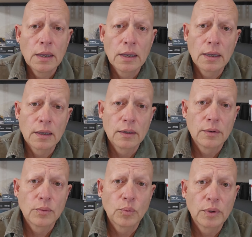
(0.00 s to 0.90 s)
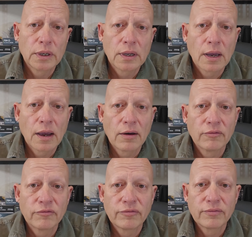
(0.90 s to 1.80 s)
And we
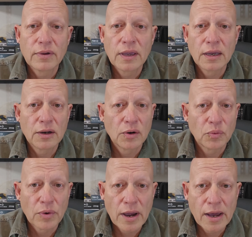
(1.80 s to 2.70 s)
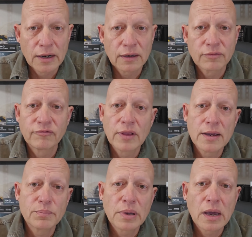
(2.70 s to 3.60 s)
have an erratic
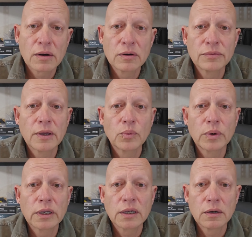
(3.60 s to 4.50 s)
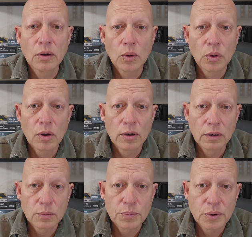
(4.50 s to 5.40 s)
flight pattern that we can no
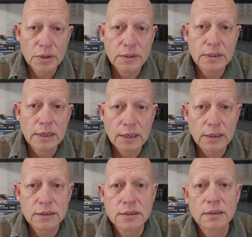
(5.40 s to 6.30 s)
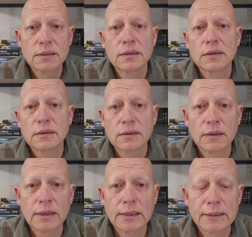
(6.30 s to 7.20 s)
longer predict
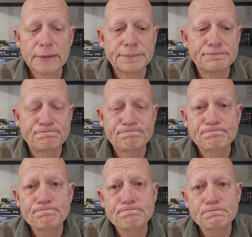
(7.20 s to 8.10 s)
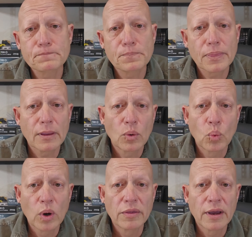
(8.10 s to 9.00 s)
um,
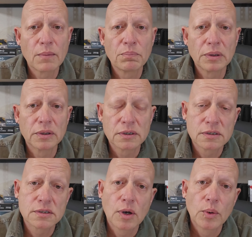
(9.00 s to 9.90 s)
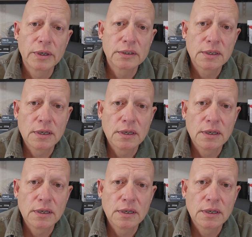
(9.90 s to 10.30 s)
where that bullet is going to